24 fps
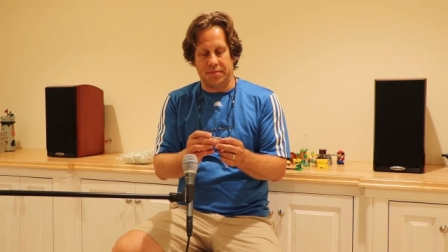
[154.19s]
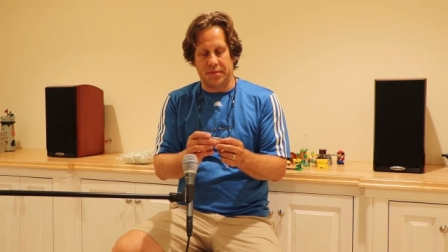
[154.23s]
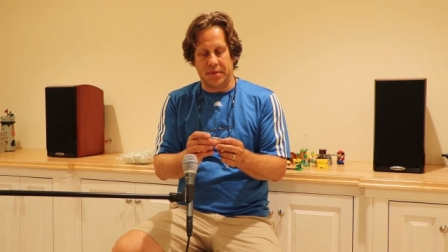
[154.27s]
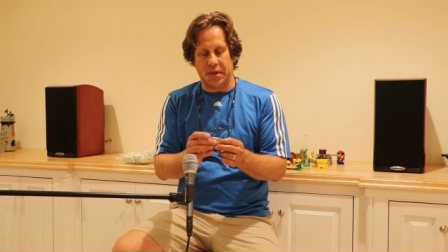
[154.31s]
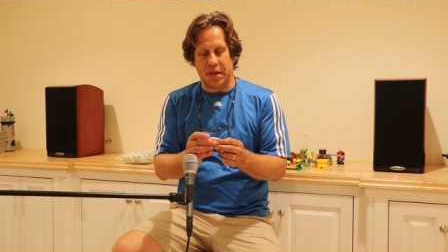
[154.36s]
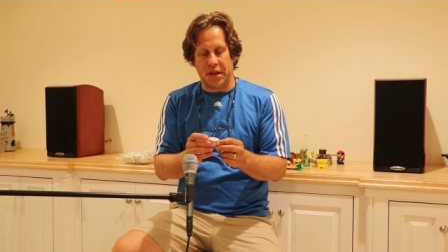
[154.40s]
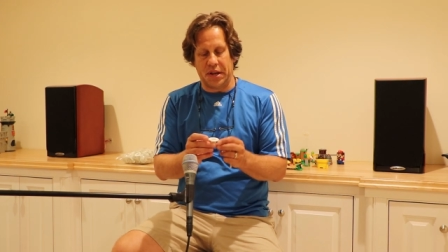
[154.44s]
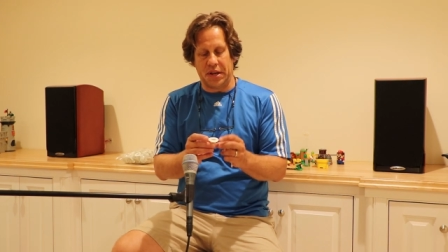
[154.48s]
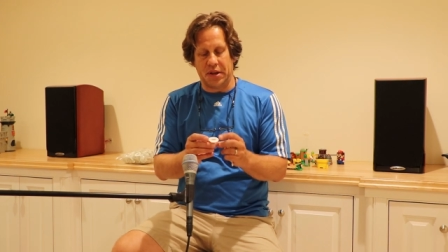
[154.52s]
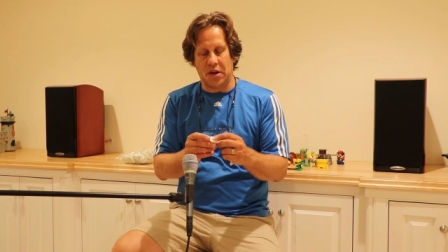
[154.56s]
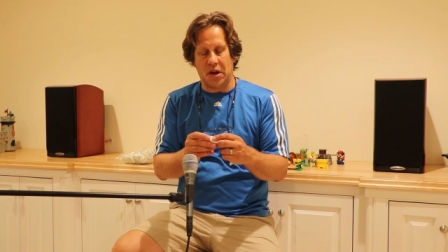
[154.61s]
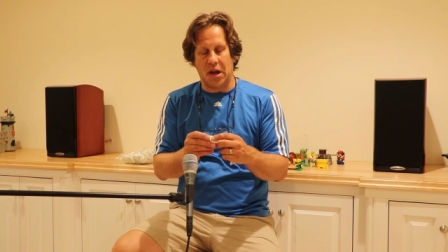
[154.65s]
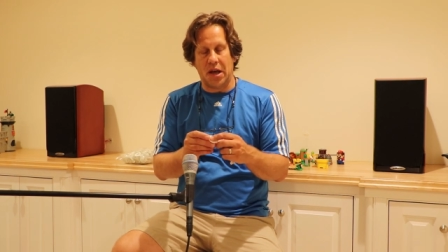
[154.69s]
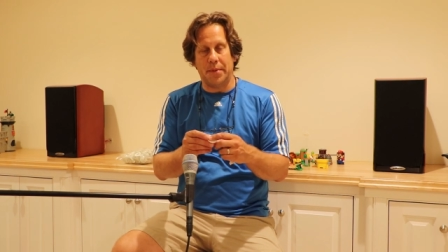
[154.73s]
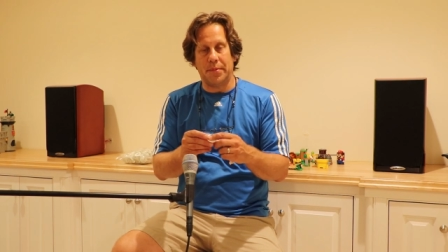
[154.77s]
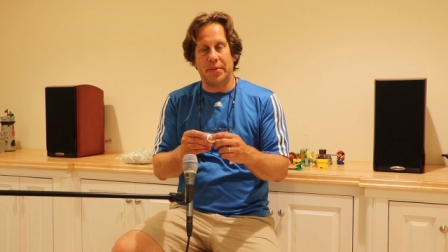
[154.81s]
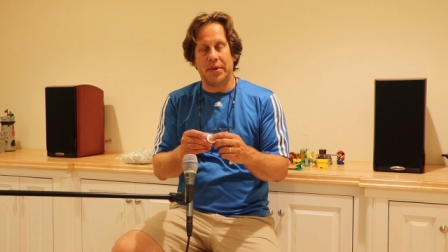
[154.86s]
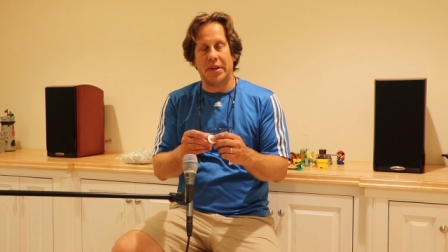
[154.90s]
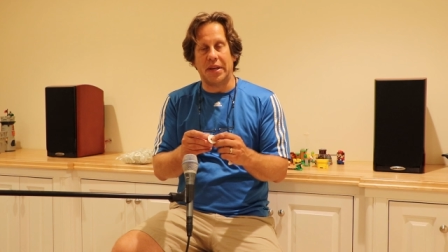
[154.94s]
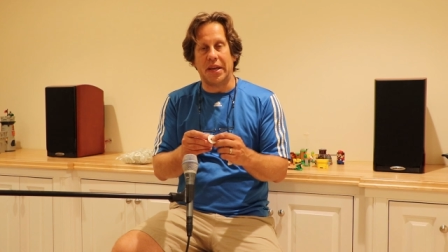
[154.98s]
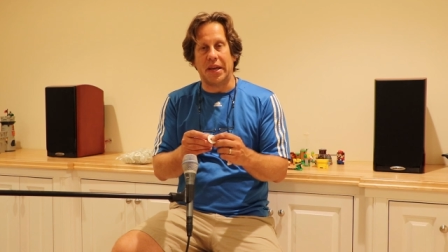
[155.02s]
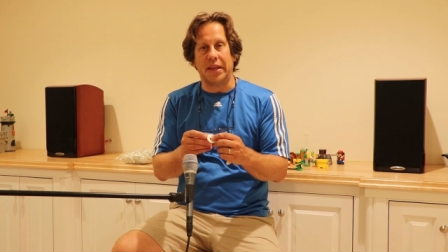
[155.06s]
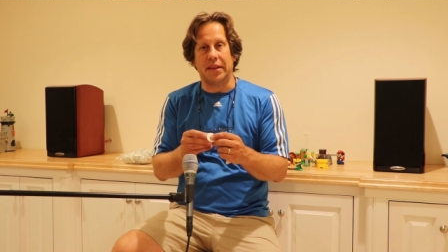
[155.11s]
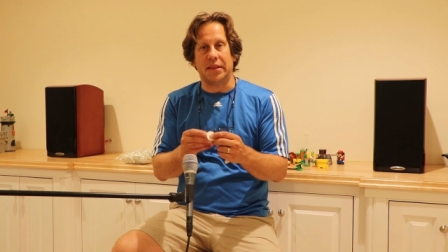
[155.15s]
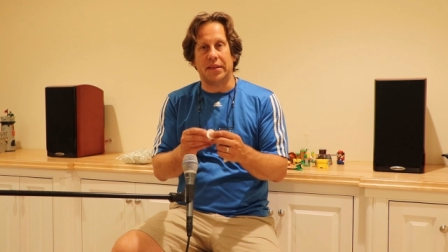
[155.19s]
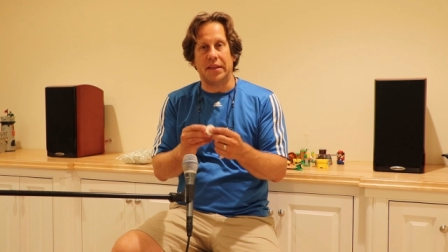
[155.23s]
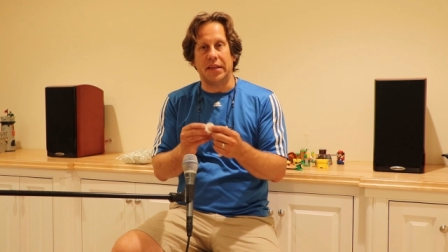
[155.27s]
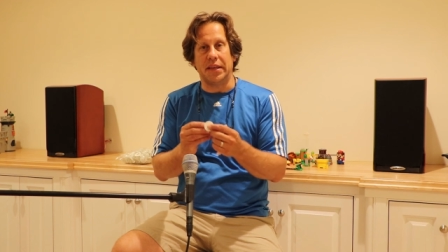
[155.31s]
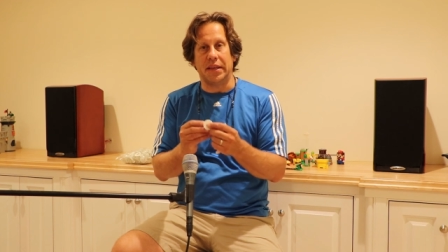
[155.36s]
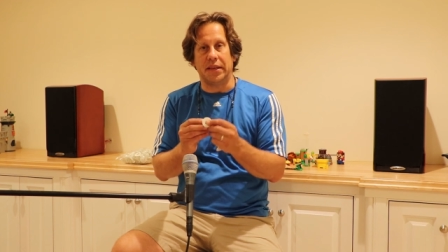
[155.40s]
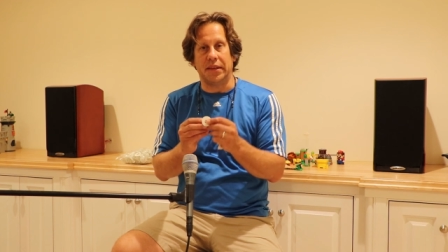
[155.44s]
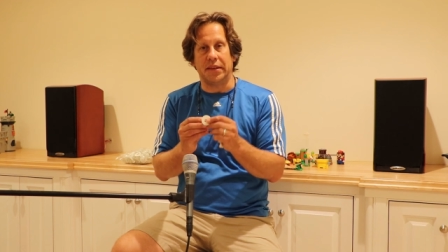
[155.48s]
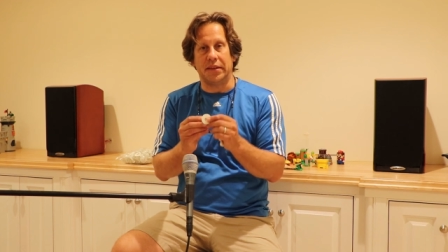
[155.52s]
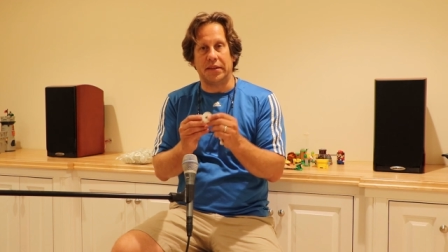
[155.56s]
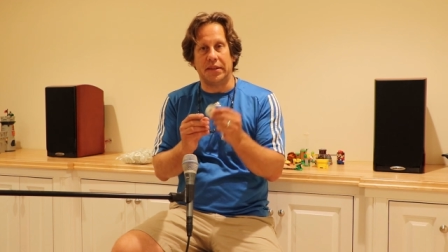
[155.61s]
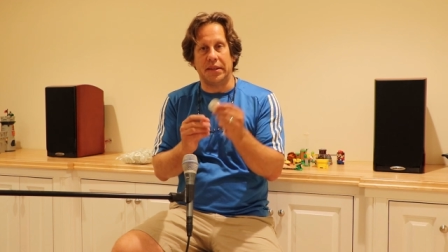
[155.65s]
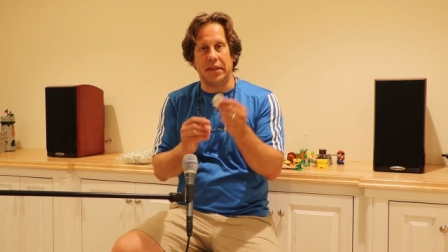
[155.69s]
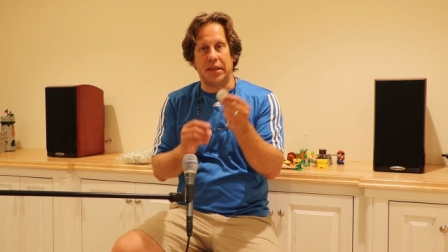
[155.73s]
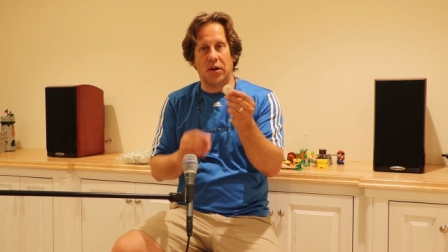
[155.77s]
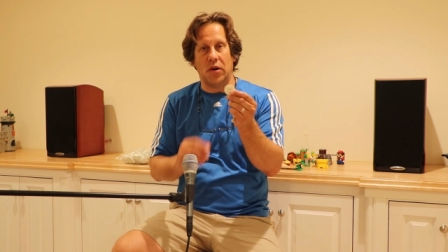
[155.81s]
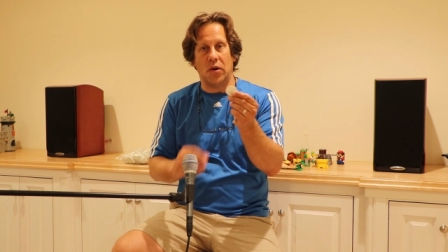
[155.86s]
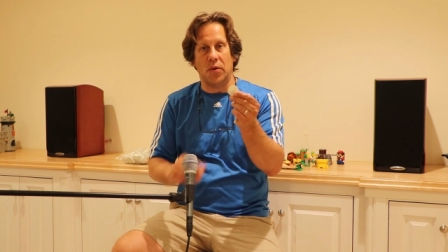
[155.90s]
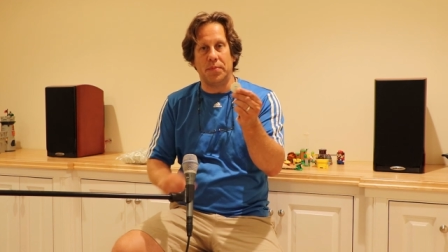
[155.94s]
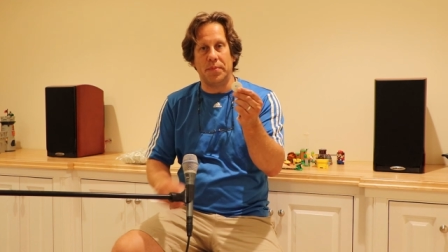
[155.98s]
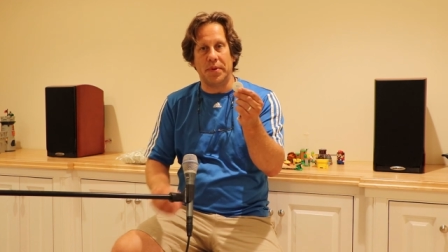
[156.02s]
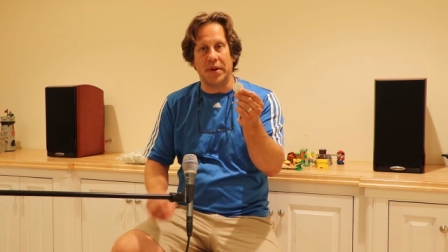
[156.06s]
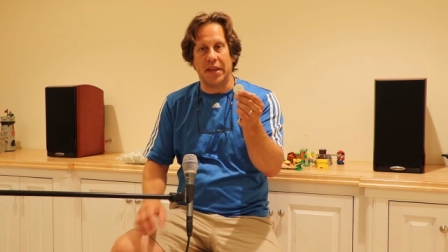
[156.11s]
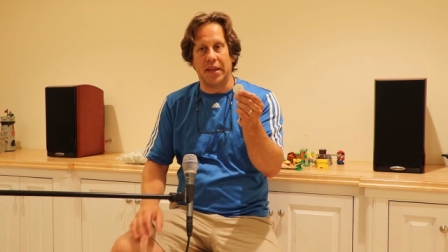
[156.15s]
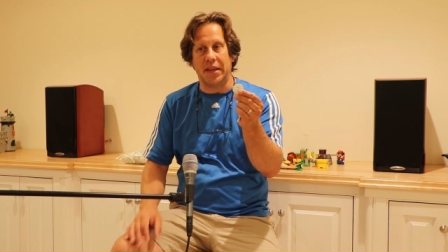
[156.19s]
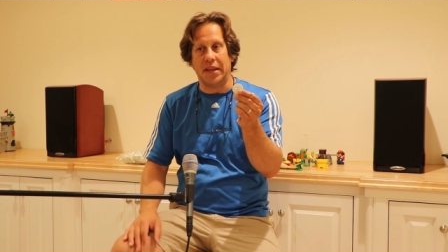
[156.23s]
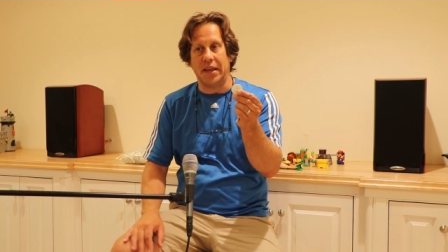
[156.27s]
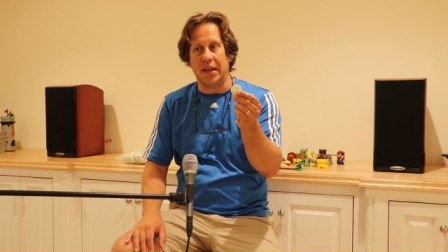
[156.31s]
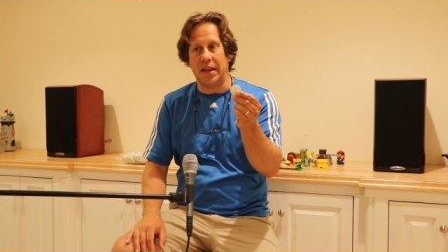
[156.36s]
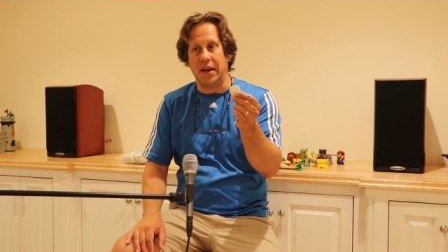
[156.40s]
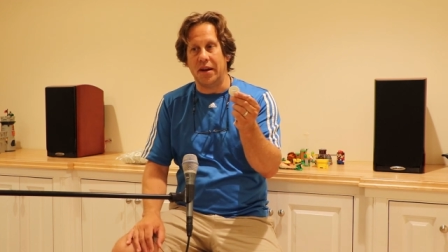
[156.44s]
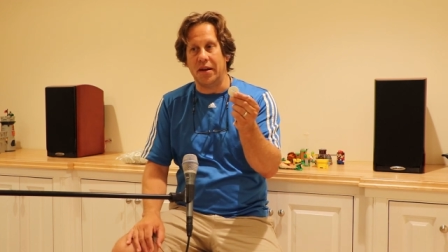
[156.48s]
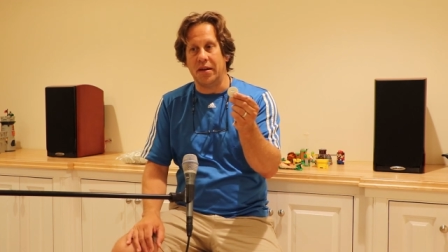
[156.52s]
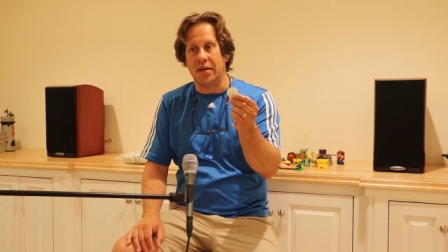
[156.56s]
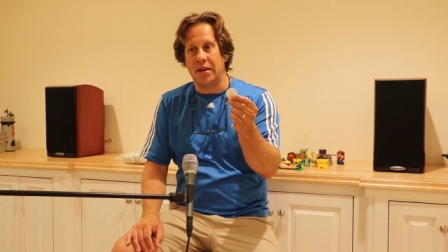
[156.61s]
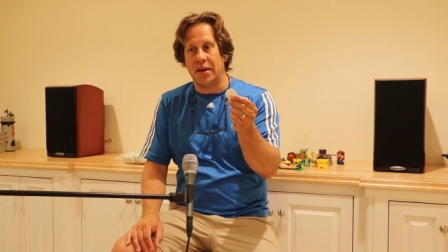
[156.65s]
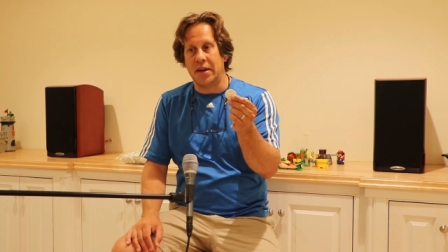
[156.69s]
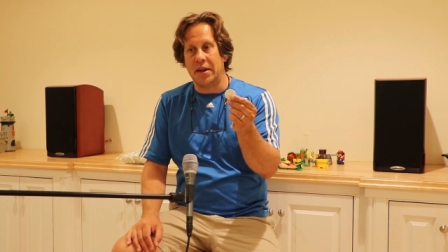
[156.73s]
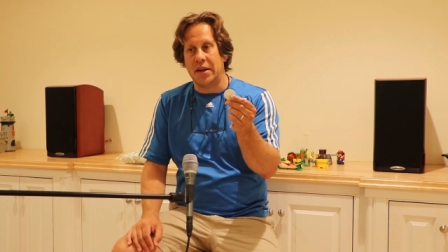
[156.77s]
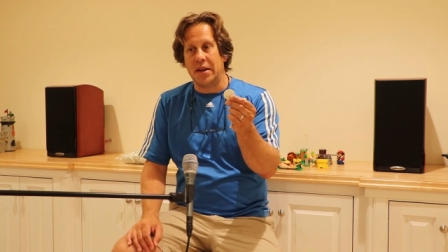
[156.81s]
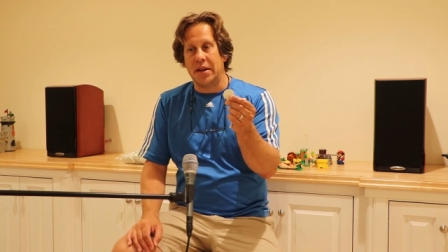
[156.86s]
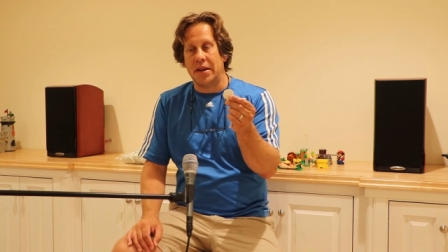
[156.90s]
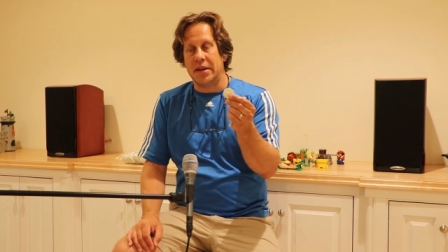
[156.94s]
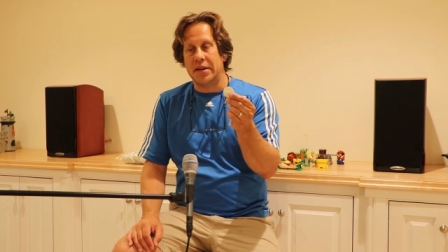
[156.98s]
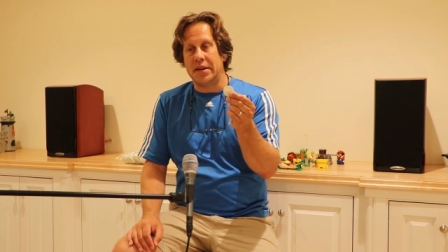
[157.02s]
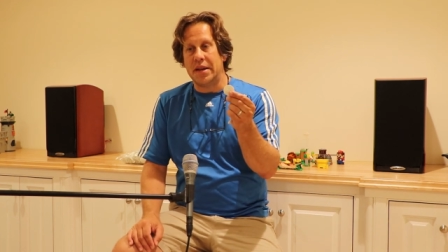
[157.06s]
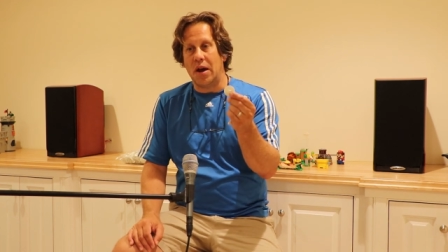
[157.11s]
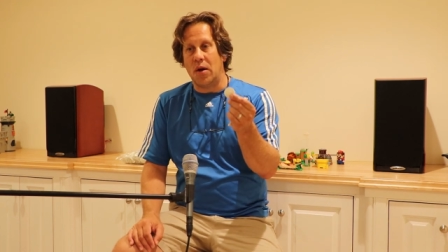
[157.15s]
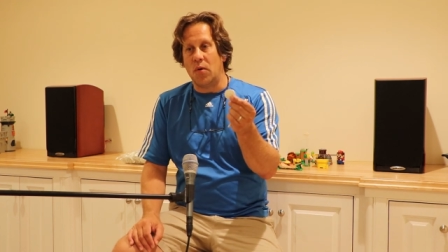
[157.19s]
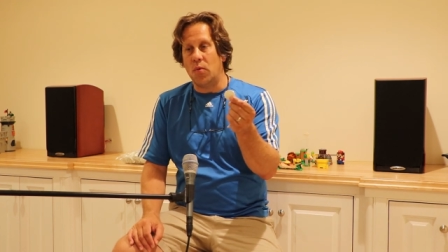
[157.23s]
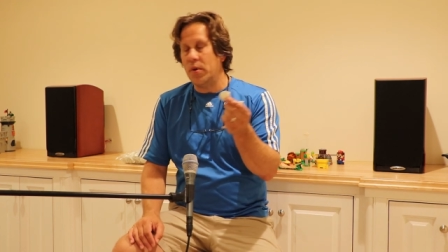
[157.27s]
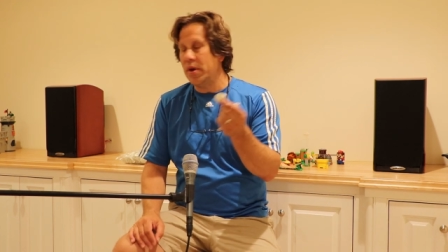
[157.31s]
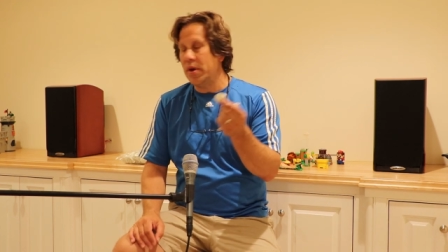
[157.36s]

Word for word: can accommodate the, the opening here. Now